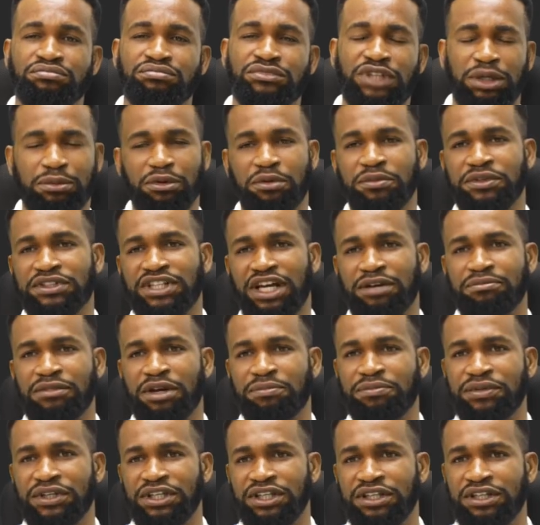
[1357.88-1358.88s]
thermometer,
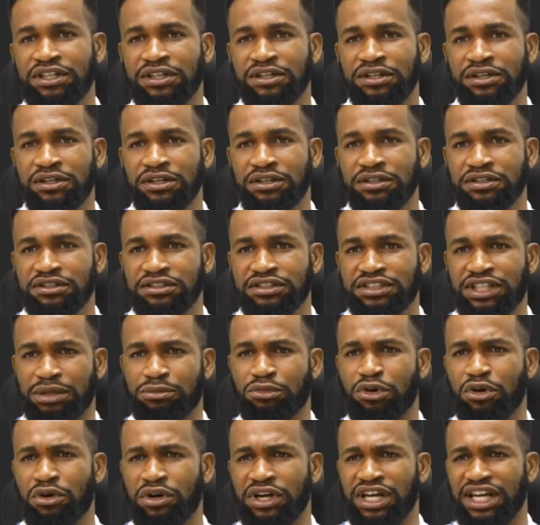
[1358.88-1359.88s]
maybe
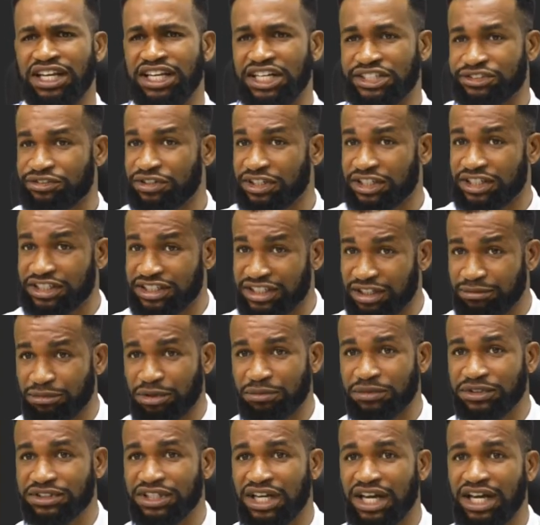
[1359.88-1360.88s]
thermoelectric
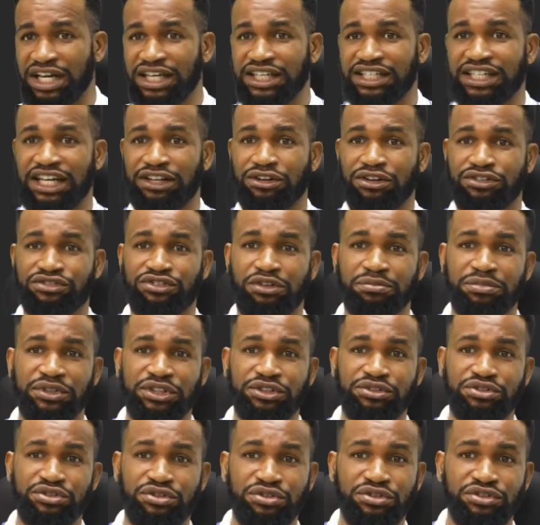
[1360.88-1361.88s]
thermometer. It can also be
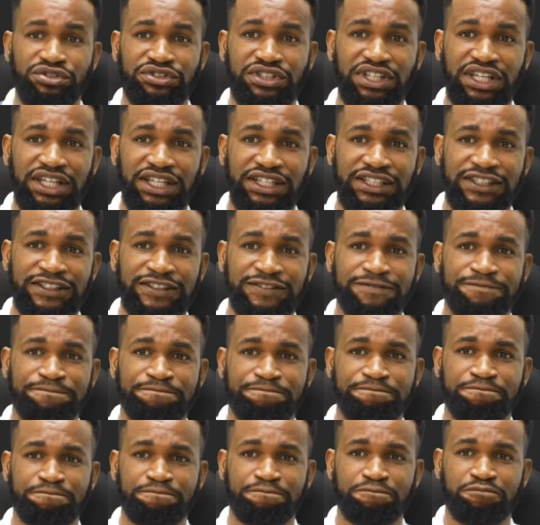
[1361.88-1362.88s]
used in
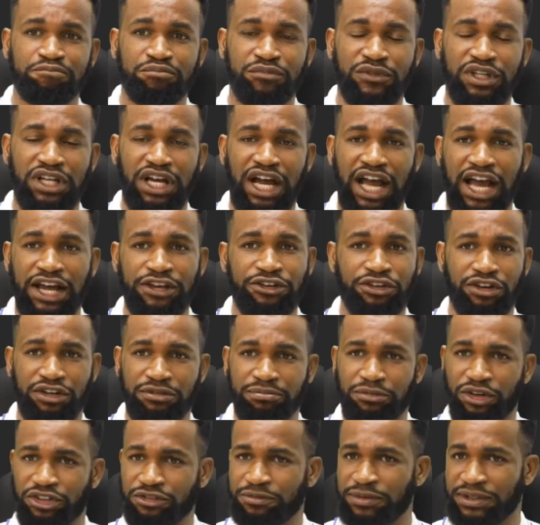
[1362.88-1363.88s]

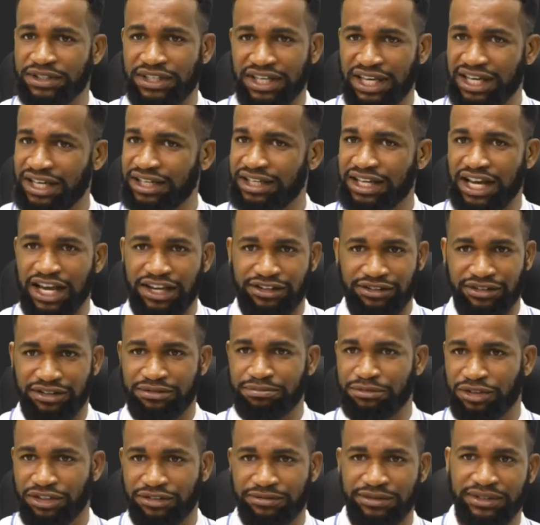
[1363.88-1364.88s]
iron must be there,
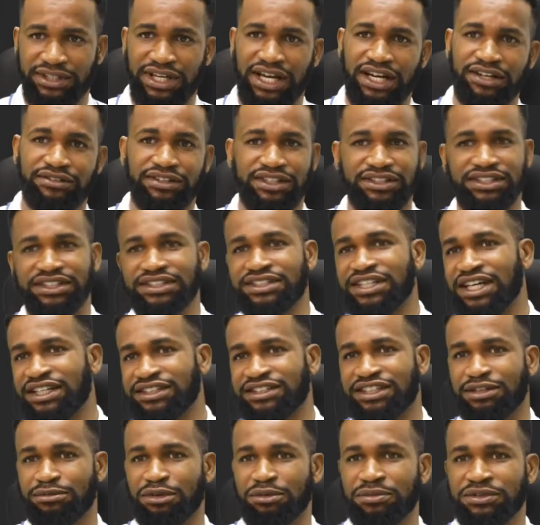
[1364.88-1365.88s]

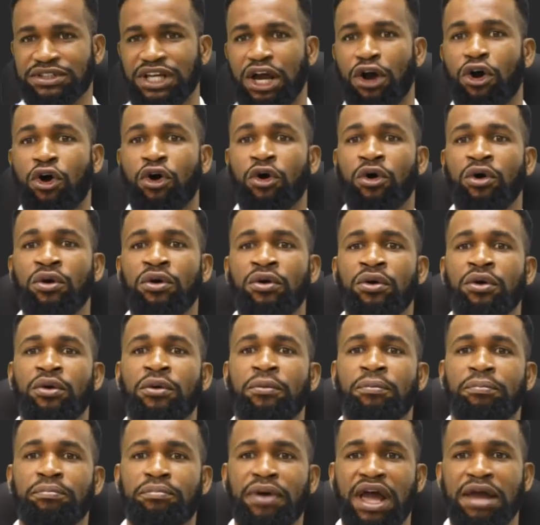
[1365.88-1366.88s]
resistance thermometer, or
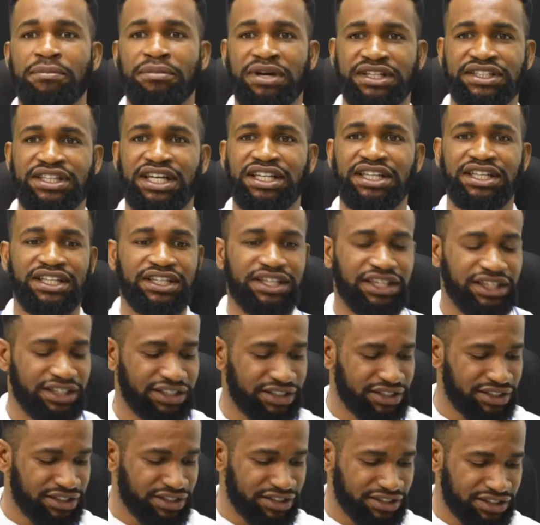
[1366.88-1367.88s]
bimetallic
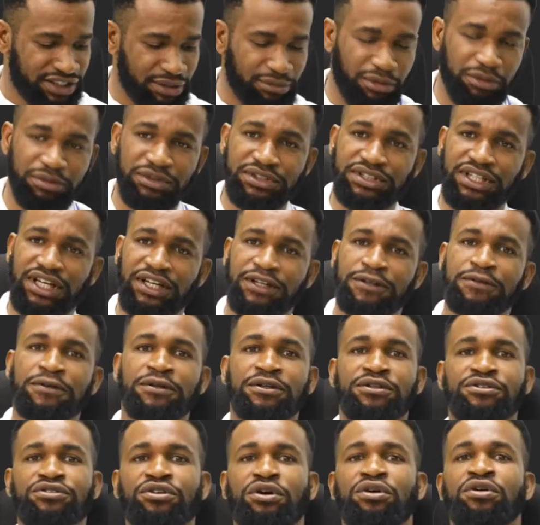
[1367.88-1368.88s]
thermometer.
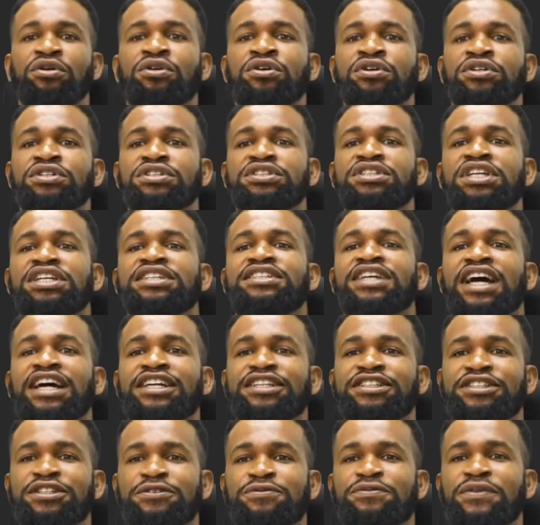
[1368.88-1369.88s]
So these are
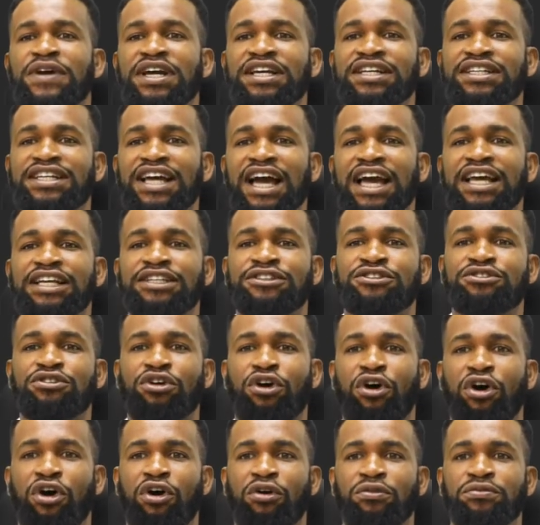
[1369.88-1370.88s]
different kinds
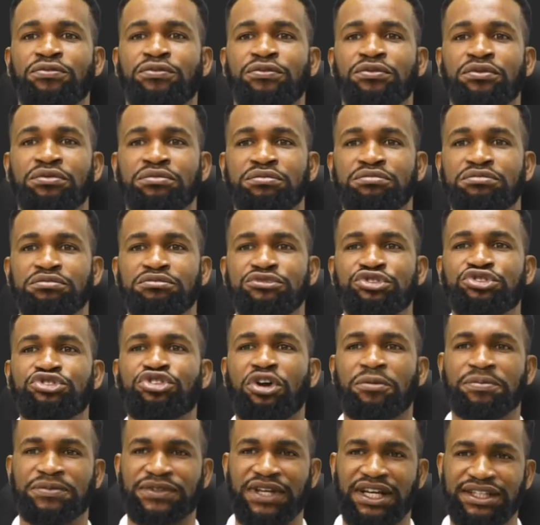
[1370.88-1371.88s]
of
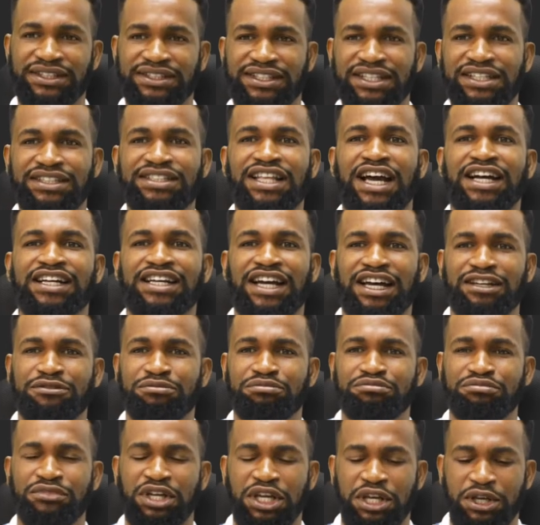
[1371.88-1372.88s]
substances that
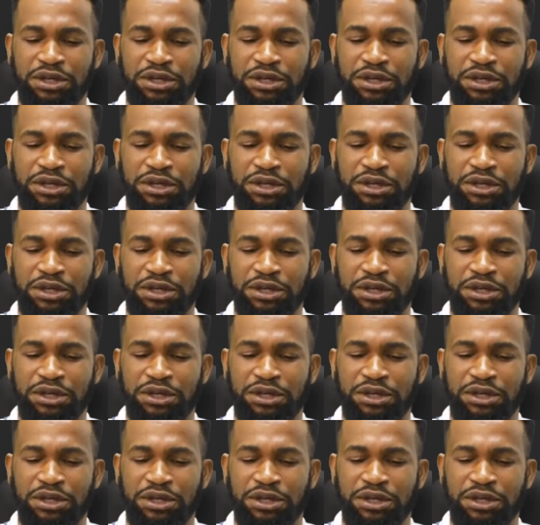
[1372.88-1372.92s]
can